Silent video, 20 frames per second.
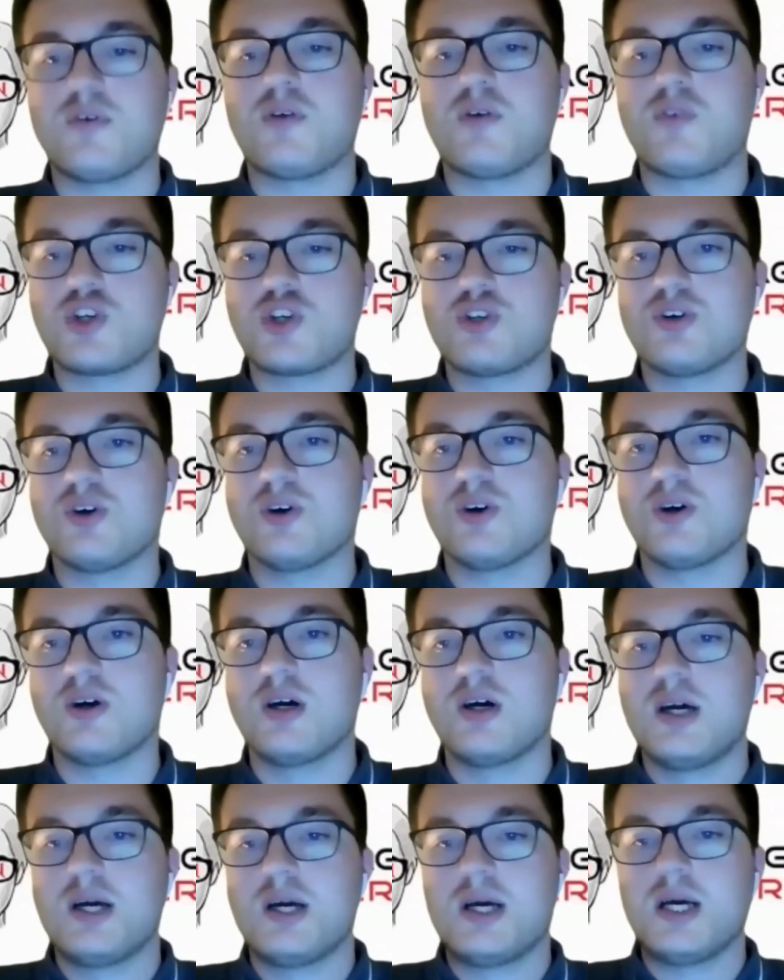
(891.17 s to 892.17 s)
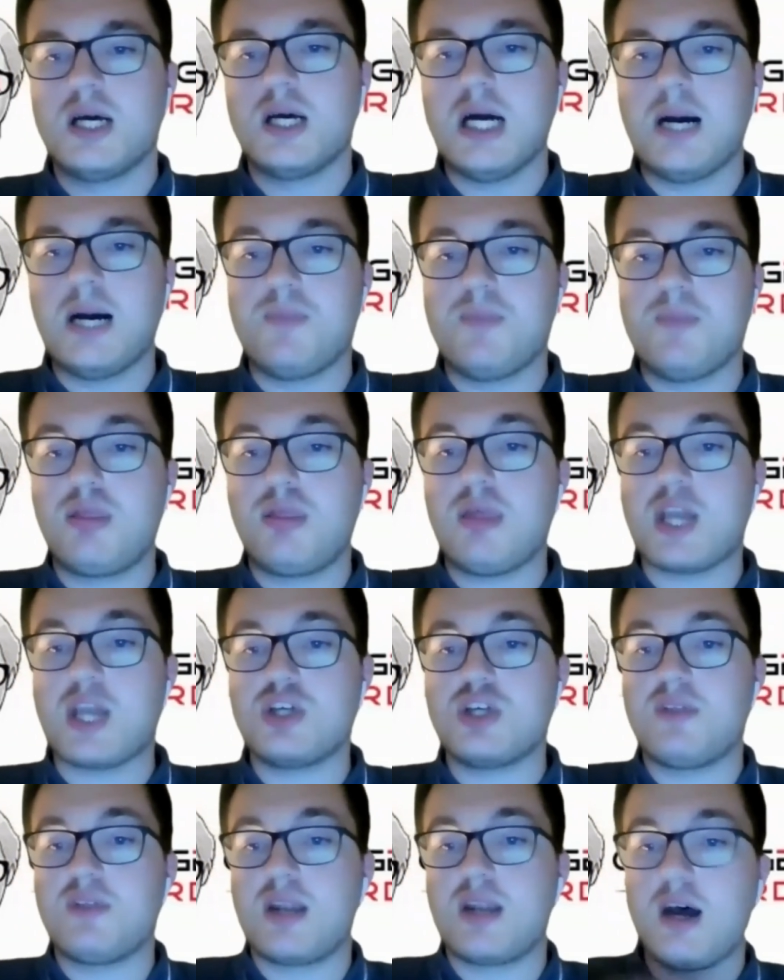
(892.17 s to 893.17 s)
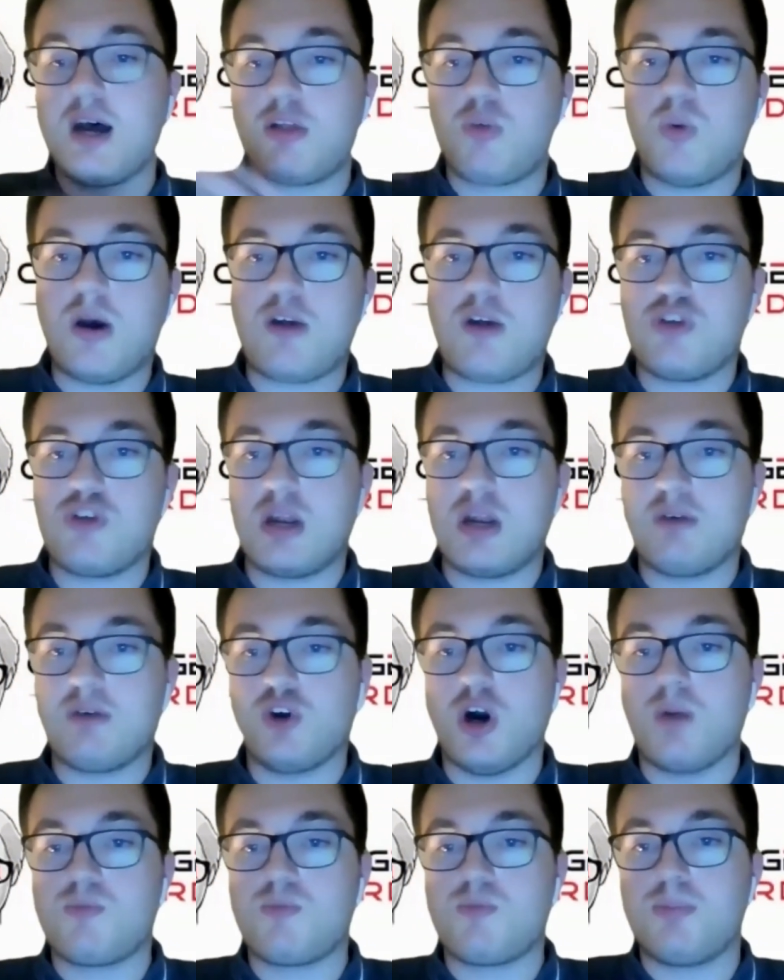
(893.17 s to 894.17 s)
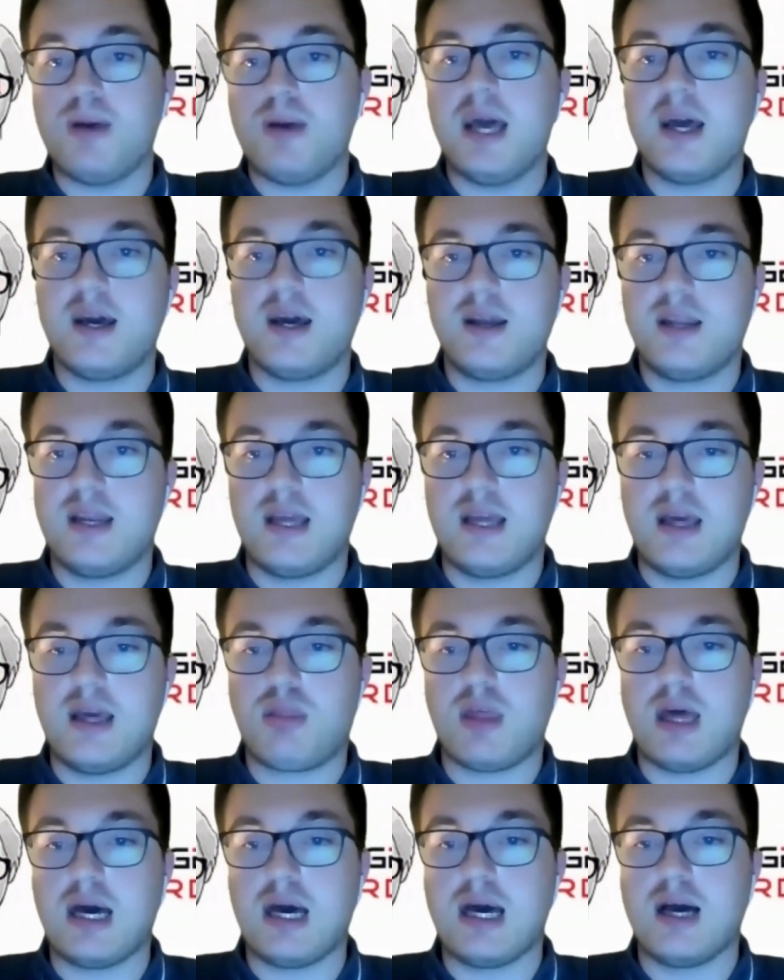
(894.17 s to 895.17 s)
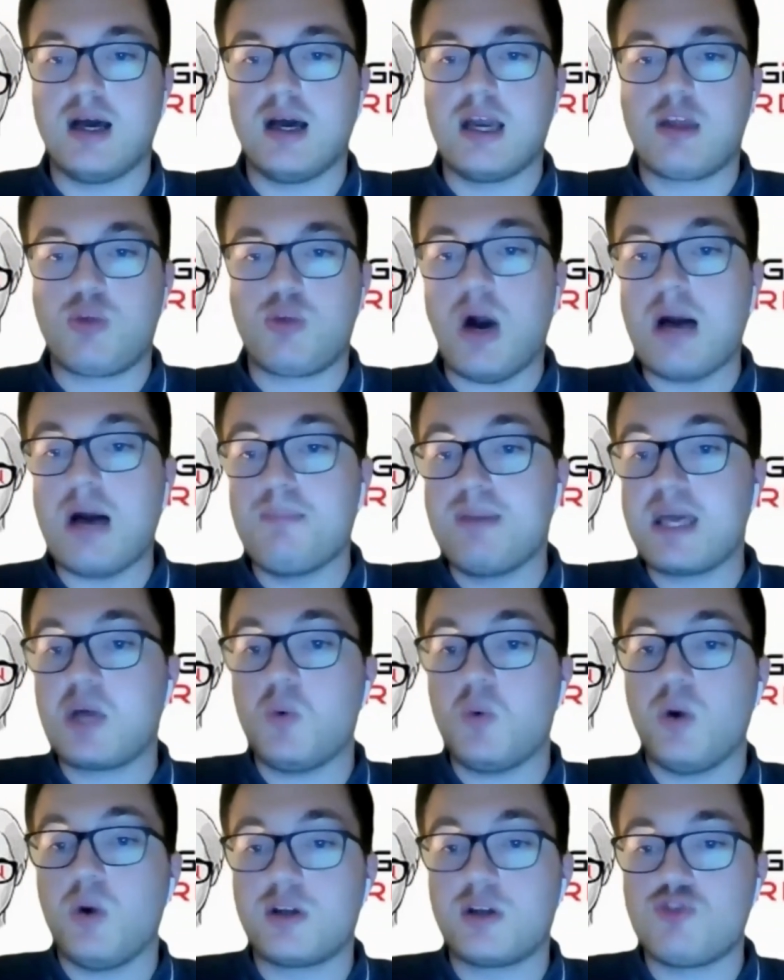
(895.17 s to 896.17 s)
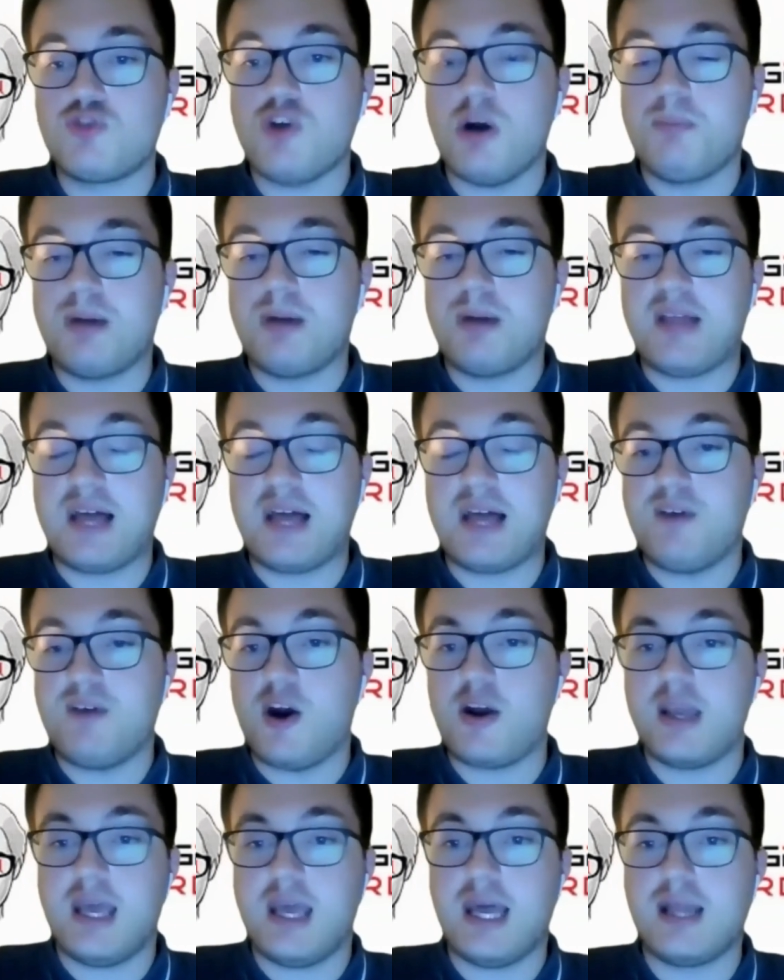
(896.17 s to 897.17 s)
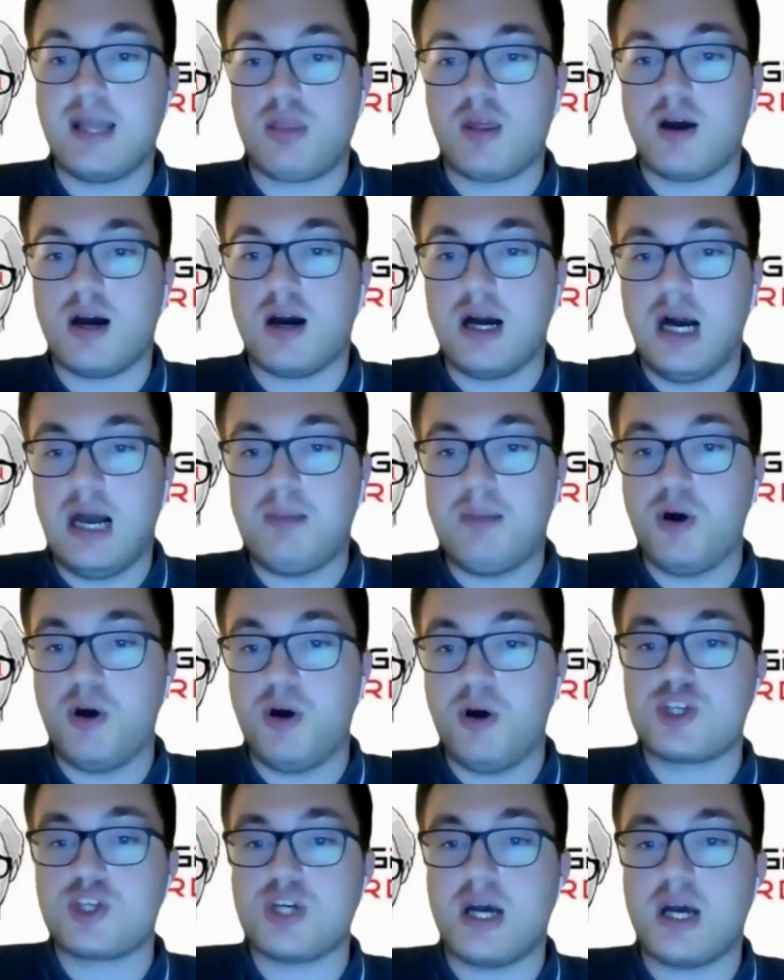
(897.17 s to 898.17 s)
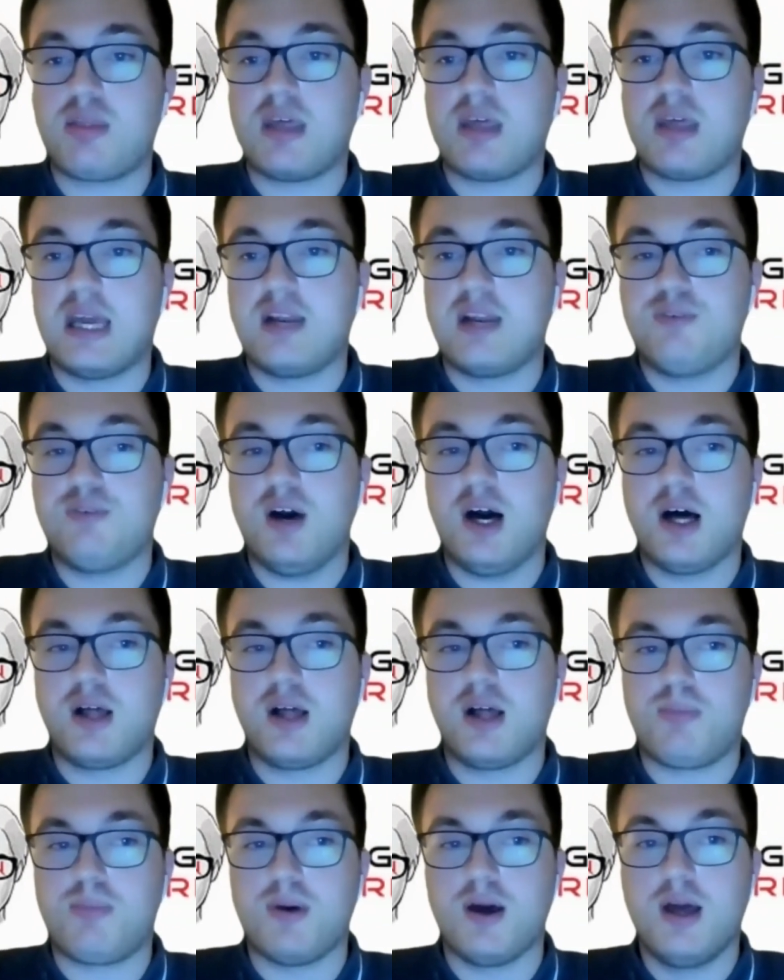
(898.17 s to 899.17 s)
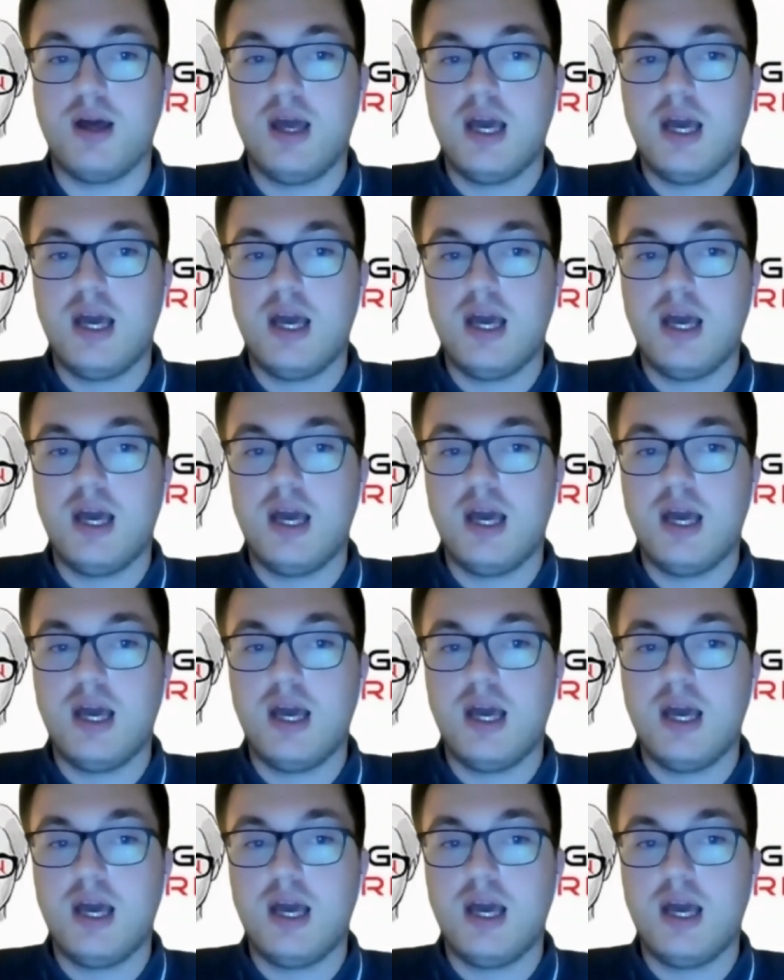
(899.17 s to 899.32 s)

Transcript: for sure. This is actually the last question I've got prepared, and it's quite a big one to drop at the very end. So I apologize in advance, but